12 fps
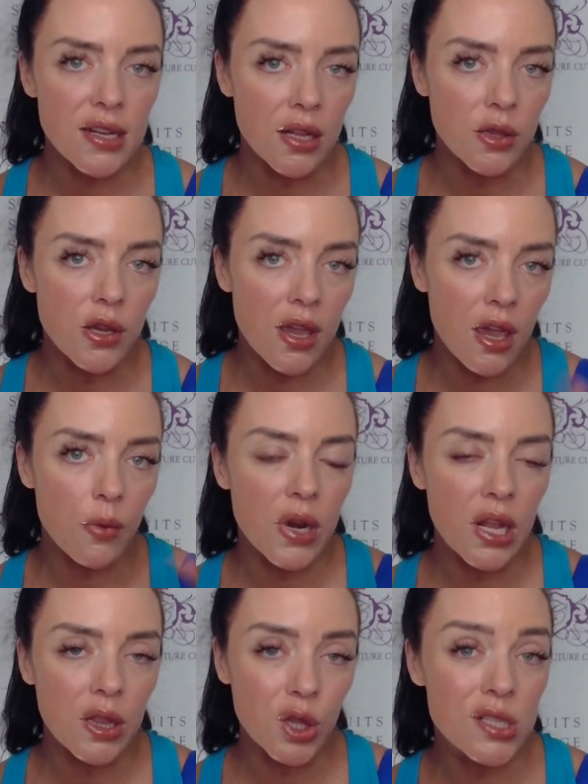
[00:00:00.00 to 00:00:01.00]
and I look at what
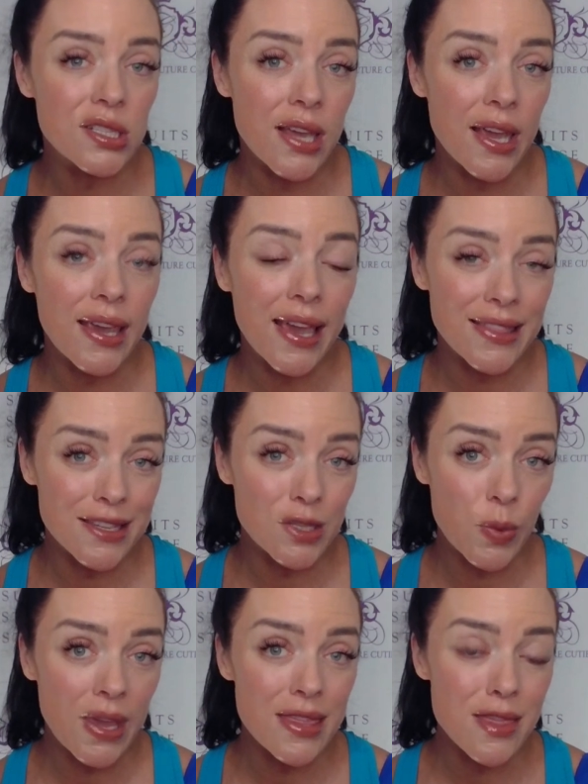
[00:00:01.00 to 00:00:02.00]
I looked like at
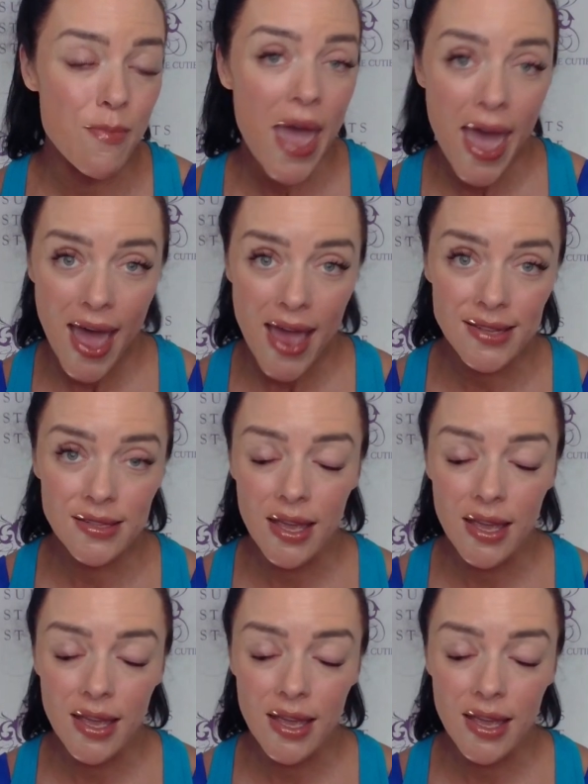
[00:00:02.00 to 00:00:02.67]
this weight in the past,